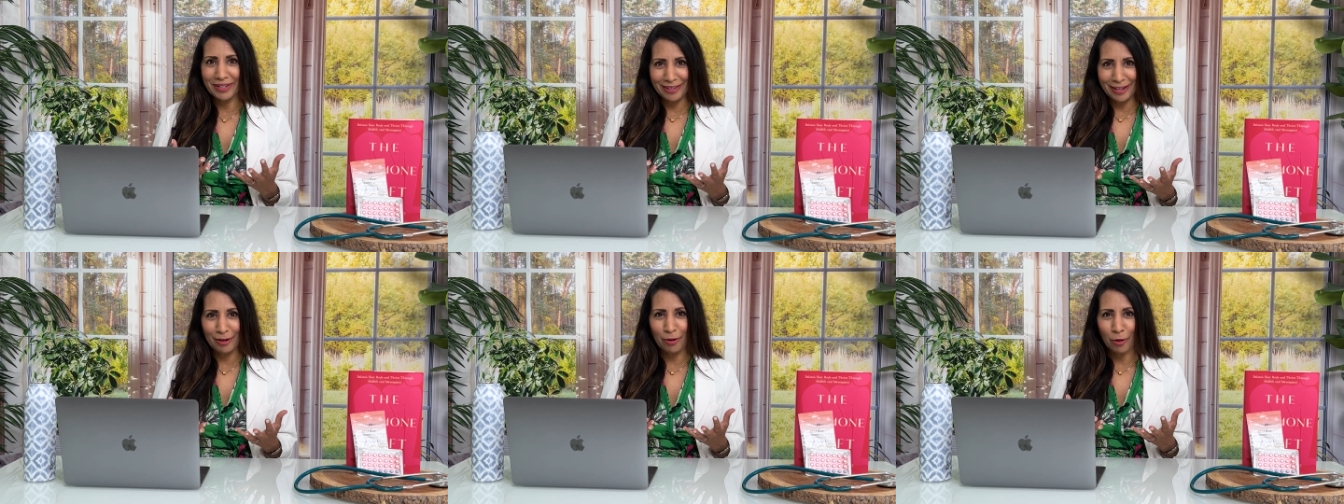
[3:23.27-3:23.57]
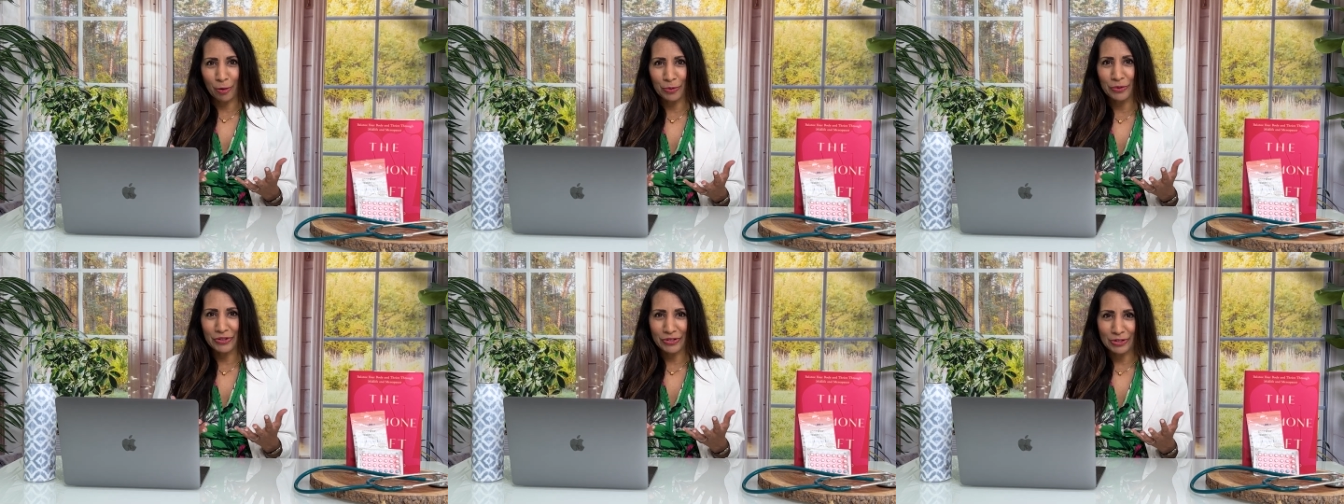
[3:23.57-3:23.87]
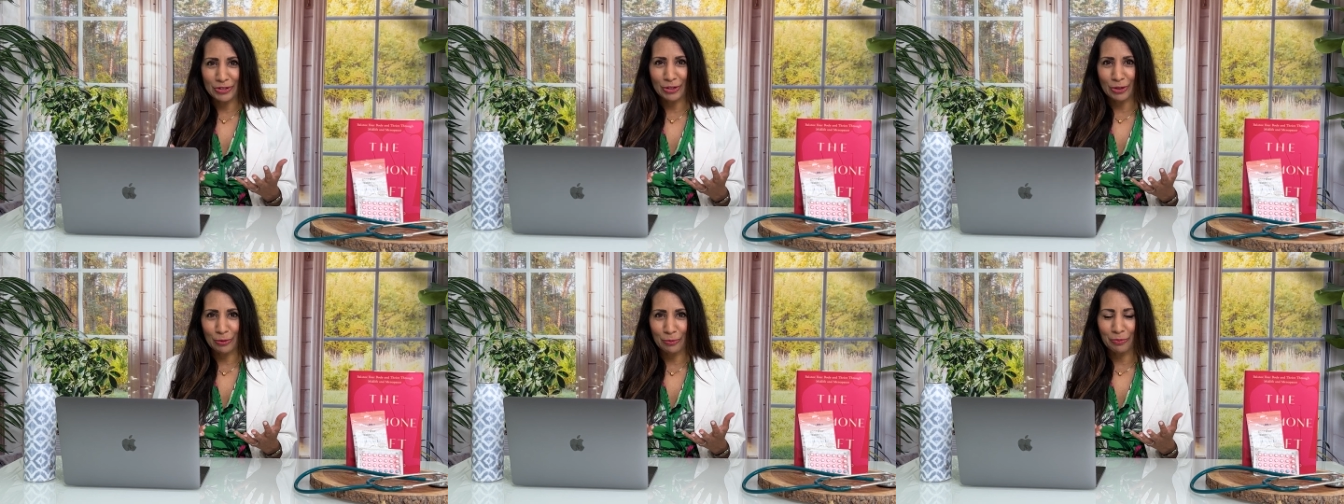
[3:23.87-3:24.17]
That
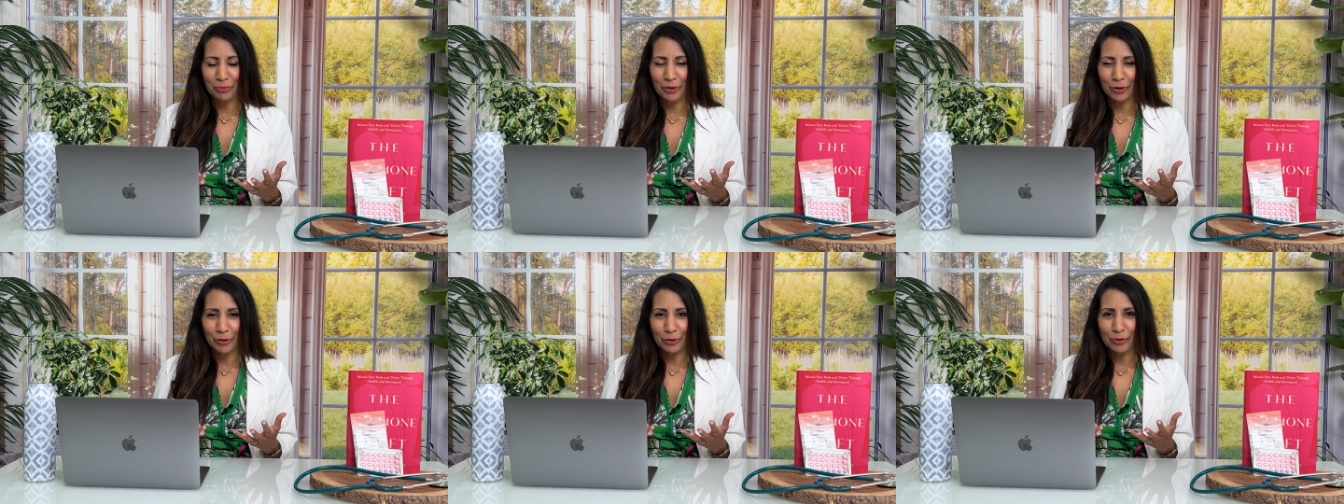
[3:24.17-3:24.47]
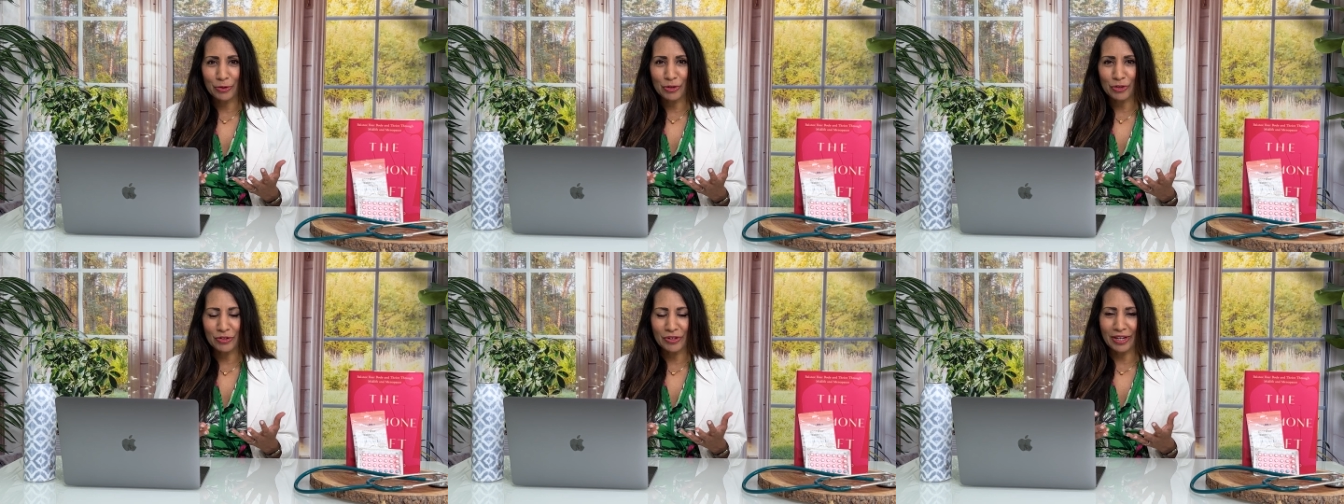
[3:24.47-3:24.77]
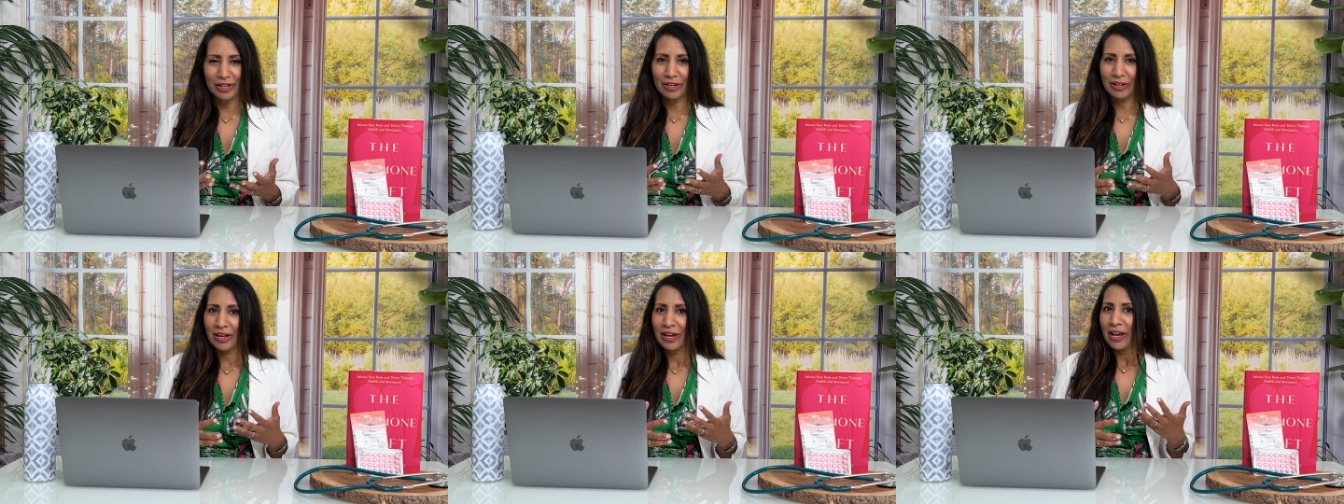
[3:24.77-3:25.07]
holistic approach,
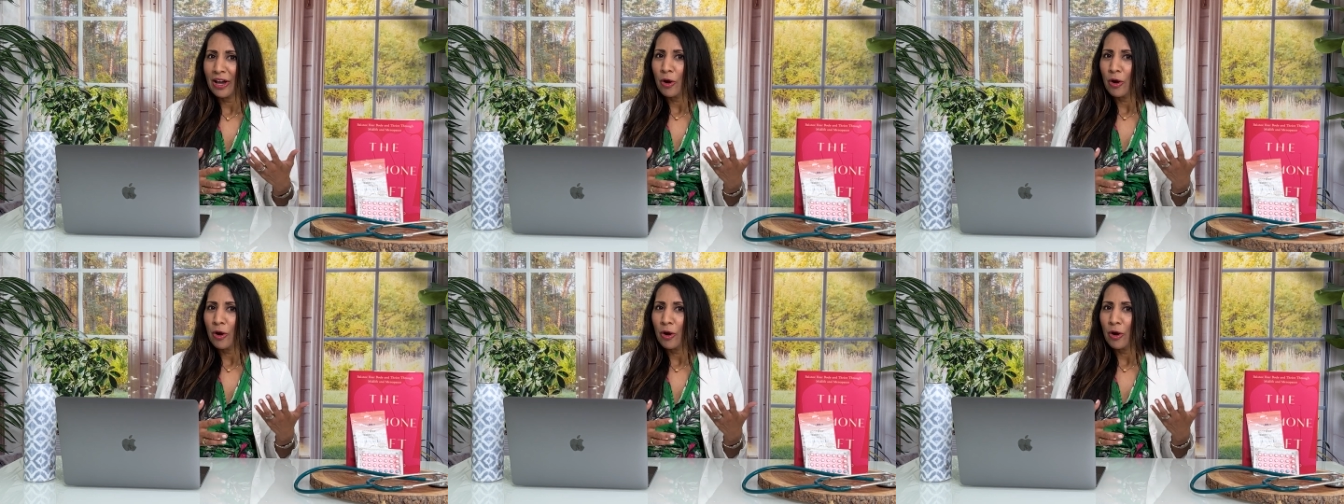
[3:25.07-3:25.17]
like